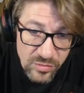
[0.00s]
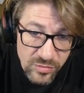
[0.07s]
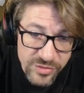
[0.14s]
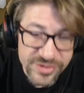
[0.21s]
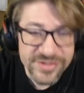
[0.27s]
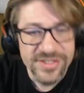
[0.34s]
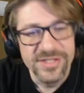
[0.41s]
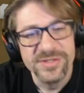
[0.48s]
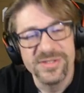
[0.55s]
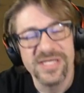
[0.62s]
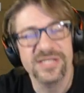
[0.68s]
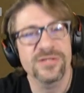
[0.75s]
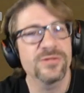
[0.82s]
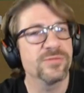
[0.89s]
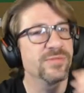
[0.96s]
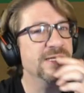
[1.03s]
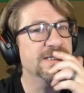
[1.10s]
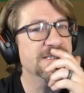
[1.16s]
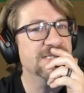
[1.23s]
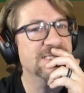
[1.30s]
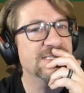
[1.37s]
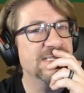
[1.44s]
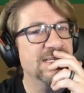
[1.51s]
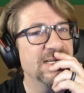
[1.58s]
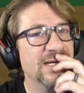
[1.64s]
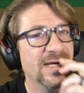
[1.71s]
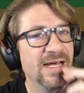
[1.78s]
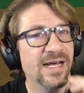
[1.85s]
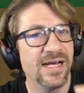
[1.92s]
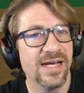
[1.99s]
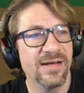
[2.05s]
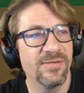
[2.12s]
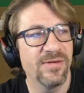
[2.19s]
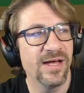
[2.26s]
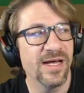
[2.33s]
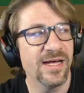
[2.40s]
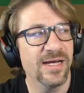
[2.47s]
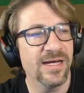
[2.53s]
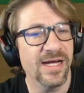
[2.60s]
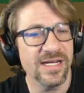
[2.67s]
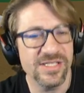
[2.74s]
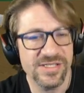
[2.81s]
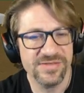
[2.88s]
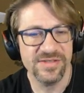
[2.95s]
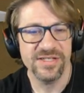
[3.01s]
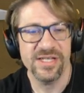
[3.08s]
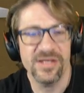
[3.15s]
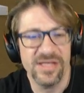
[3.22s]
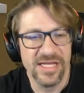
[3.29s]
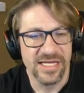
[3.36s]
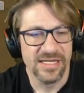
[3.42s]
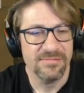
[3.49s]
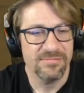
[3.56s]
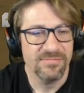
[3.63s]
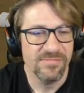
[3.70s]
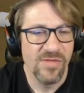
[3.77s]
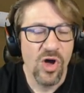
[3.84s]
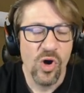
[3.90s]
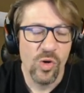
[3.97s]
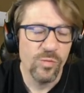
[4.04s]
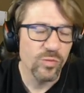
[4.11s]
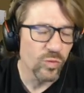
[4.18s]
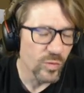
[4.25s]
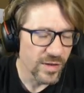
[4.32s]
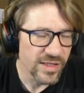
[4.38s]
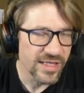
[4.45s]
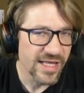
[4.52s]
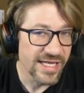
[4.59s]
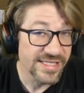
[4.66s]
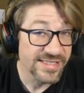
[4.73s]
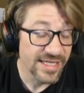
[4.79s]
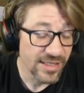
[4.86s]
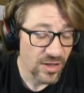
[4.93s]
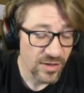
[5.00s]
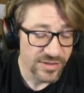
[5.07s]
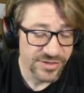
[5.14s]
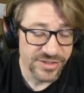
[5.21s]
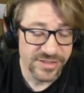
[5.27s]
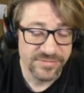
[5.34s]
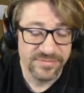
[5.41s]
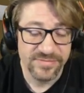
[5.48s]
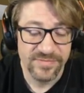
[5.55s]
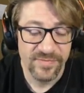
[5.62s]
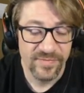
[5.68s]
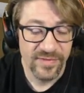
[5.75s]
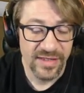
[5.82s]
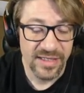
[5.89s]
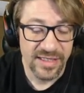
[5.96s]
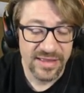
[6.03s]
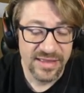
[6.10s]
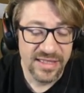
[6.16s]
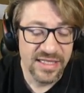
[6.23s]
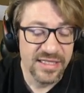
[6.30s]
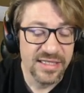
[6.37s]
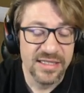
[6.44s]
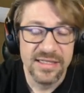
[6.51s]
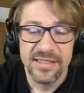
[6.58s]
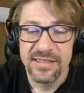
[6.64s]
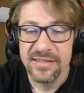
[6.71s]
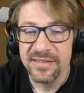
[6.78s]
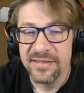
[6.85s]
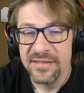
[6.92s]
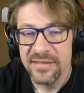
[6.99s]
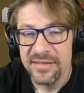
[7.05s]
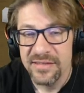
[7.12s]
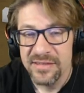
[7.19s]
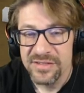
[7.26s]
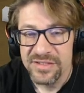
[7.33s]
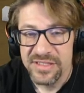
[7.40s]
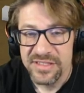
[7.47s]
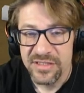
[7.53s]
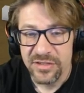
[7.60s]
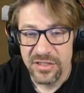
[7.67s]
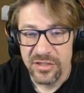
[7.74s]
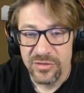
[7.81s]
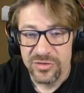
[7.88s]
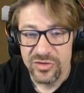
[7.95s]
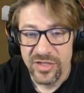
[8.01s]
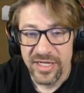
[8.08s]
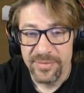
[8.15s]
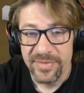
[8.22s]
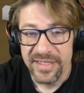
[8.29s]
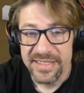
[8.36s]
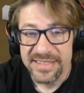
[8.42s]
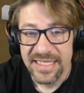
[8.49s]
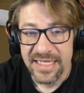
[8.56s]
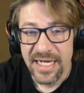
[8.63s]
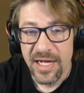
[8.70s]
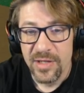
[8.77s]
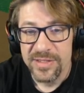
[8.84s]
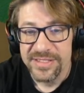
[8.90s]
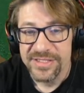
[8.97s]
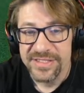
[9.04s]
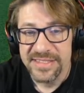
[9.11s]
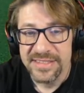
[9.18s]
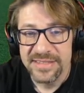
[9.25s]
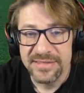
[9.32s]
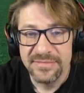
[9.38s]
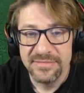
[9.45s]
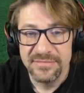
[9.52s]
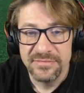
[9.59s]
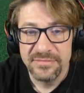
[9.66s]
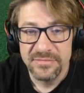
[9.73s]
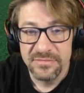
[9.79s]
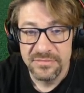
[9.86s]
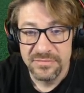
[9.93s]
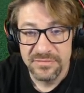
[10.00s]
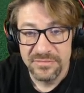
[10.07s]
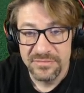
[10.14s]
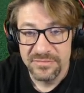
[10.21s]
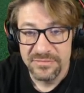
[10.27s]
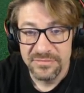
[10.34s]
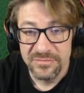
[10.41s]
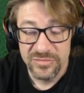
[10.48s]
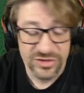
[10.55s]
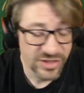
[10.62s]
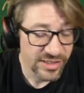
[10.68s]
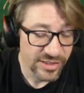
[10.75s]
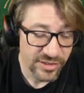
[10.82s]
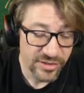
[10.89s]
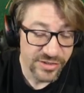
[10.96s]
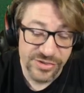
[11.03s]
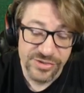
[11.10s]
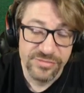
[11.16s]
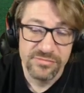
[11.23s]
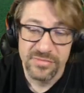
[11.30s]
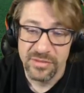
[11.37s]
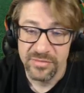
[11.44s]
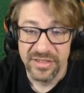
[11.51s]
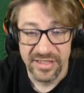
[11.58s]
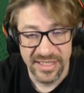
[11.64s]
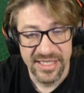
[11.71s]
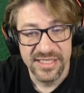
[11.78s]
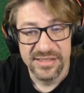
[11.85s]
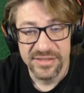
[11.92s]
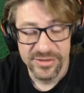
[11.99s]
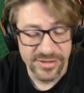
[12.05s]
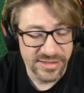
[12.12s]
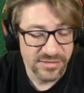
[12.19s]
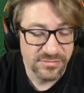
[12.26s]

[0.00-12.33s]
which is also kind of cool because uh, I just found out like Hope really likes psychology, and I think she's gonna go try and be a psychologist, which I encourage. I'm like, yeah, I'll do it.